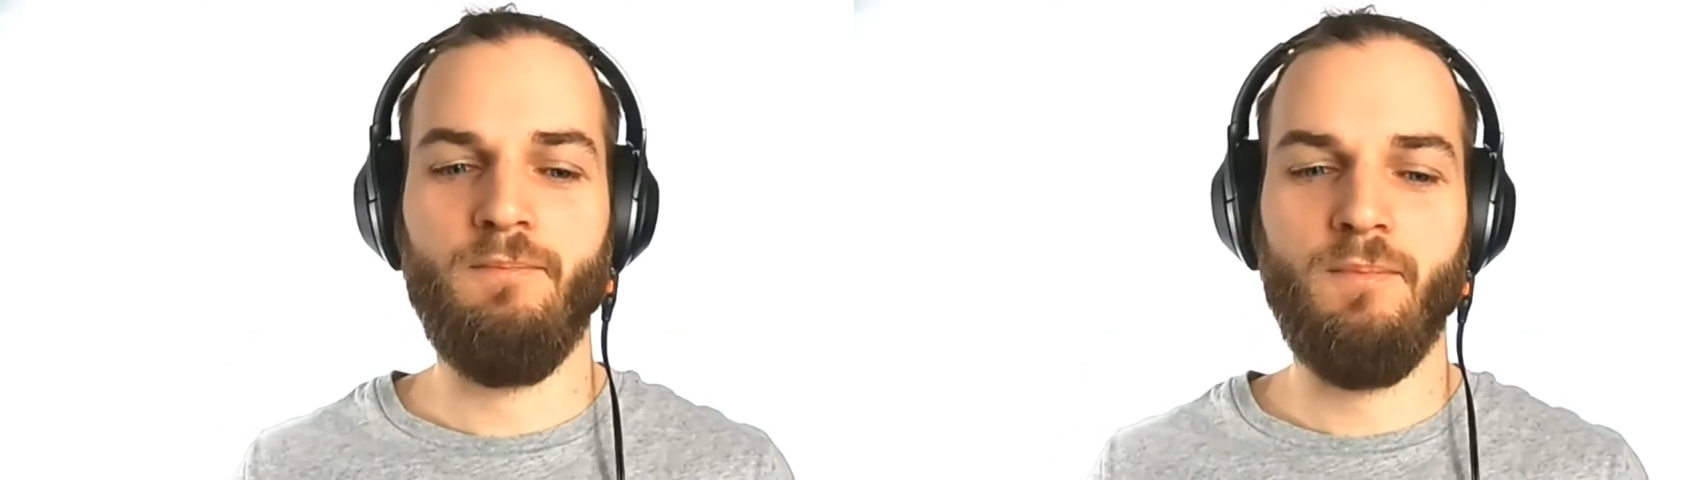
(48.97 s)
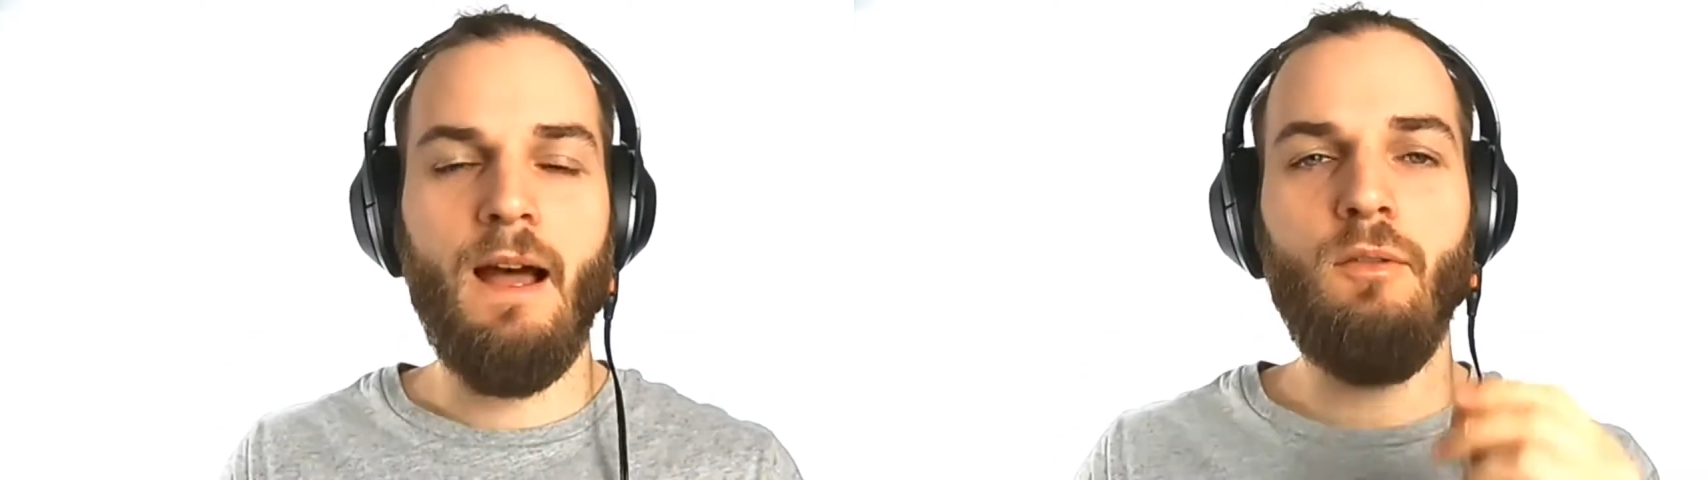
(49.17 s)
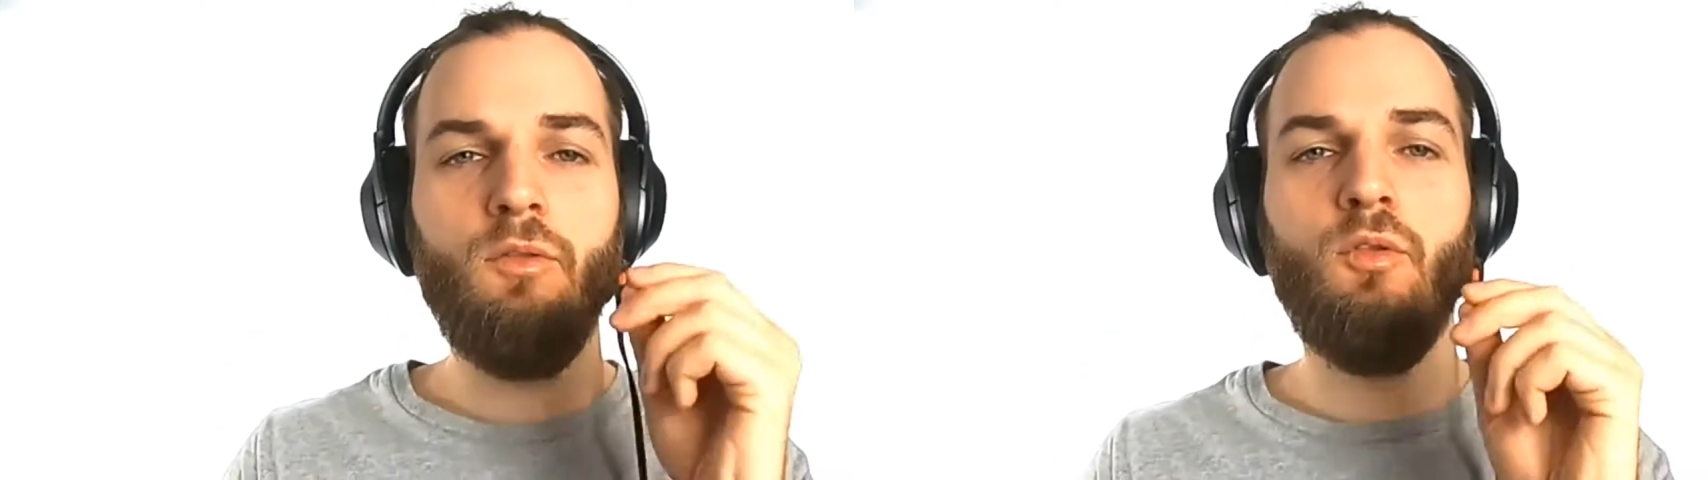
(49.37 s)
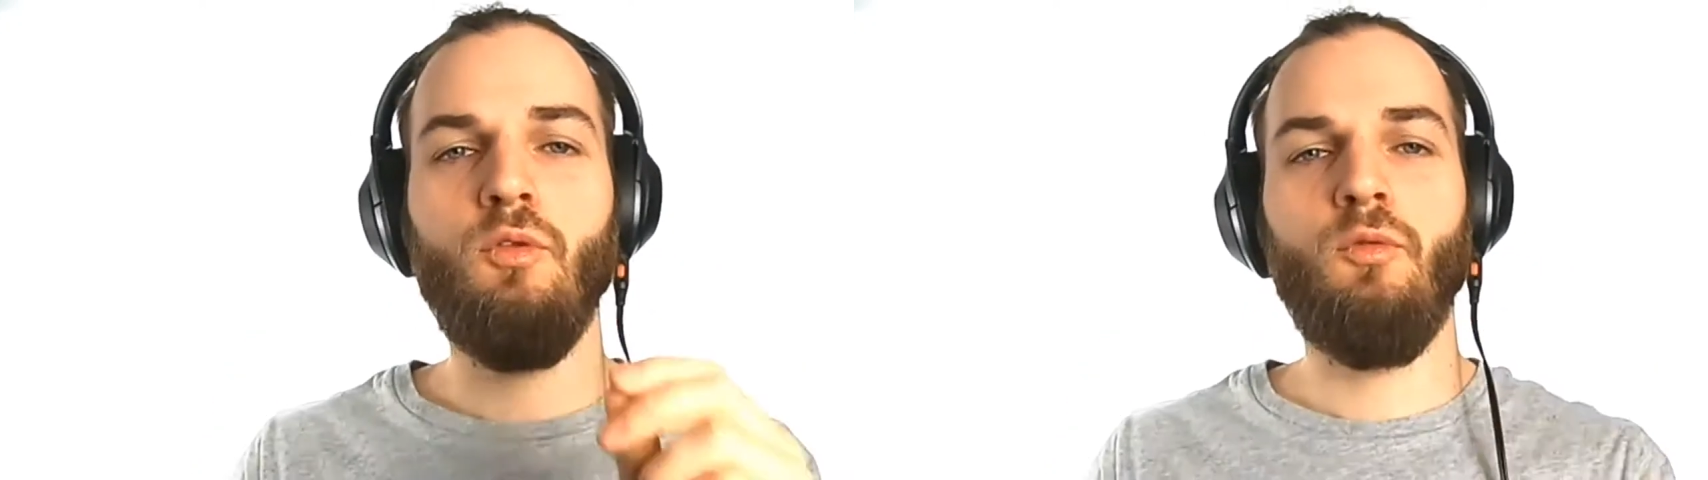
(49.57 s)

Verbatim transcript: How do